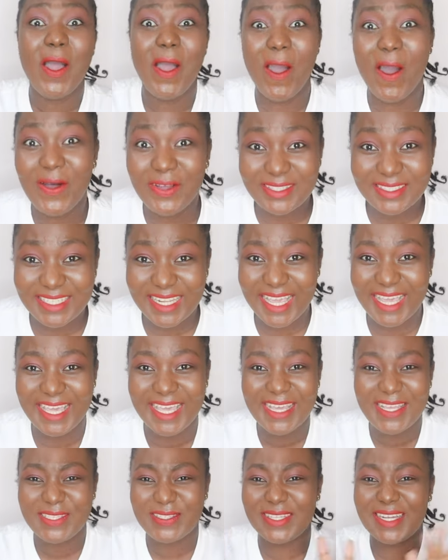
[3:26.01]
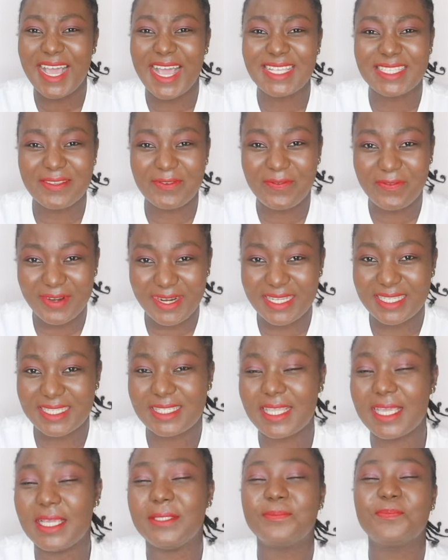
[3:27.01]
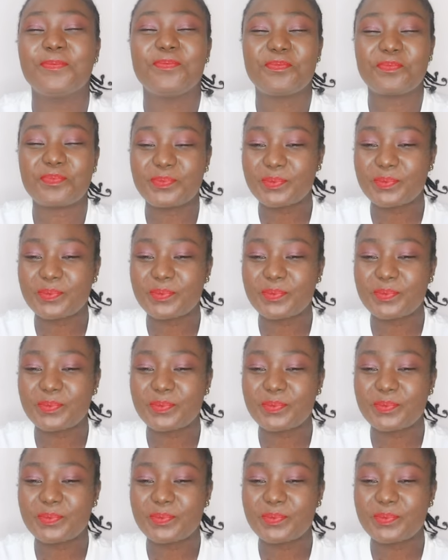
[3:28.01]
all day? So that's the first thing.